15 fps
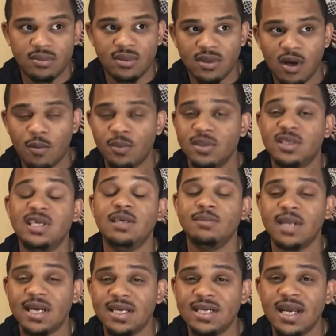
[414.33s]
almost seems
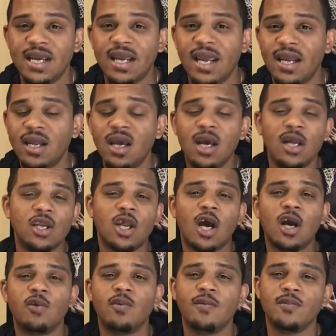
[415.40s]
like a decade, Doc
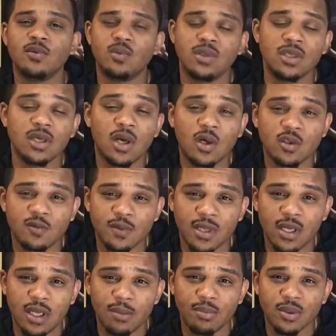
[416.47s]
Rivers was the coach for the
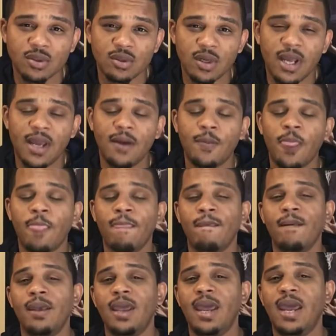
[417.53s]
Clippers, okay?
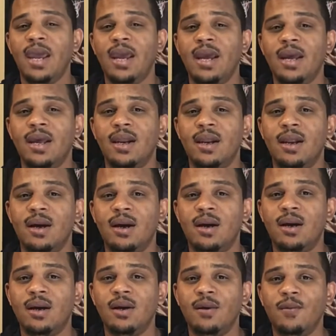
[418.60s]
And
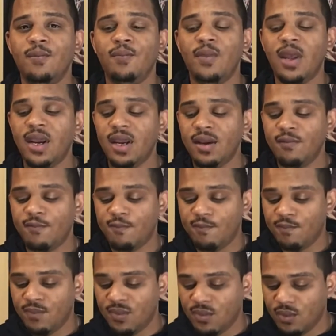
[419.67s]
they
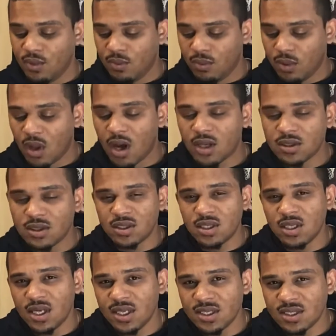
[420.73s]
lost
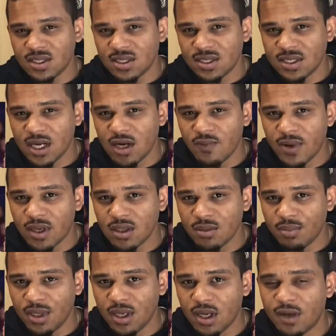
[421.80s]
Nuggets in the second round of the
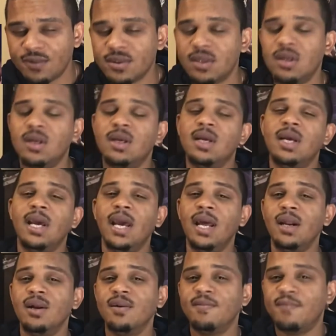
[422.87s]
playoffs,
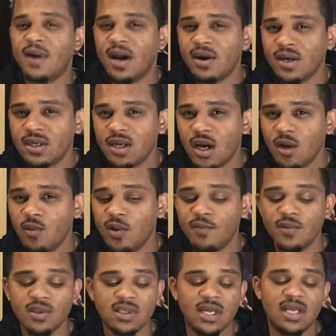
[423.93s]
ended up firing Doc
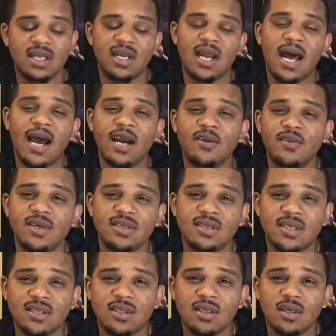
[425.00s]
Rivers, and then hired the
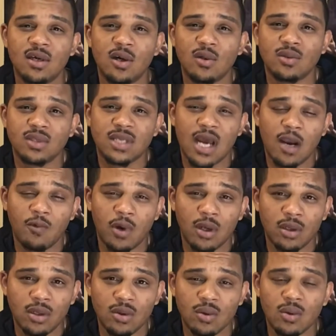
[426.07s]
assistant coach, Tyronn
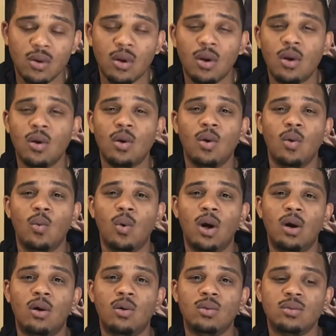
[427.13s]
Lue.
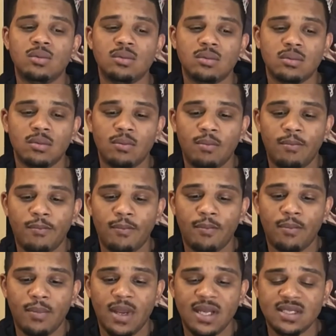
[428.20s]
Well,
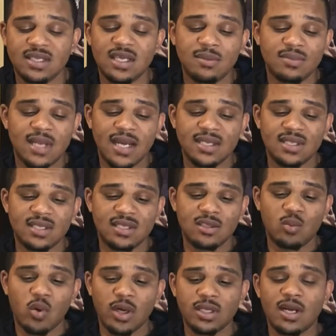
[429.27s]
it seems like this has
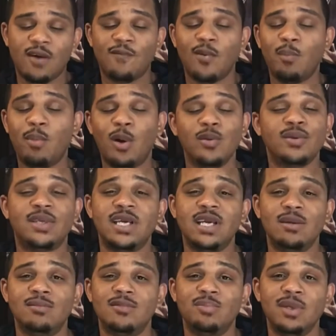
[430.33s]
worked out for both
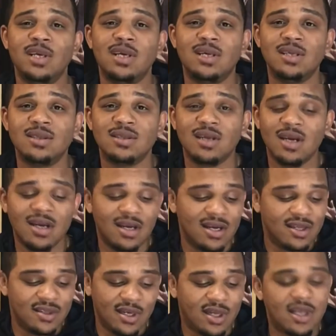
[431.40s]
teams because
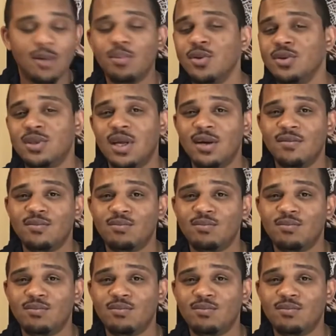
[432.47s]
the Clippers have